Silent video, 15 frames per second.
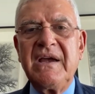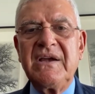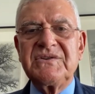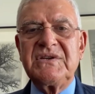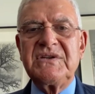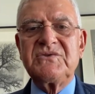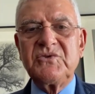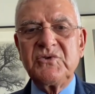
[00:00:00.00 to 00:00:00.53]

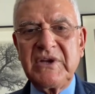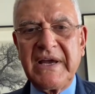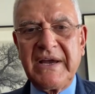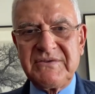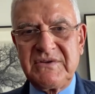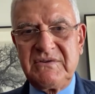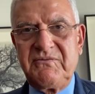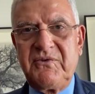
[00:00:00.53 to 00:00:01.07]
Since
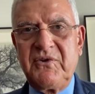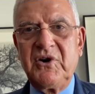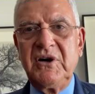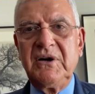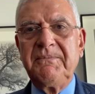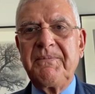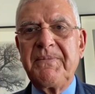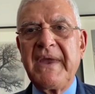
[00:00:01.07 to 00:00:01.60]

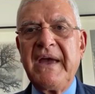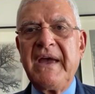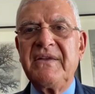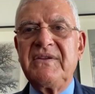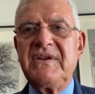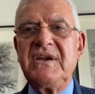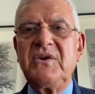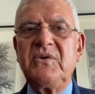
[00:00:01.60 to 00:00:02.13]
2004,
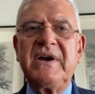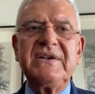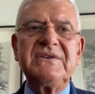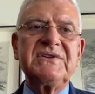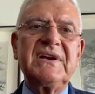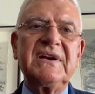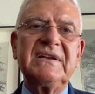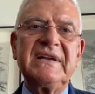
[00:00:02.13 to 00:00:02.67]
the UN
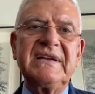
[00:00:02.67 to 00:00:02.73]
General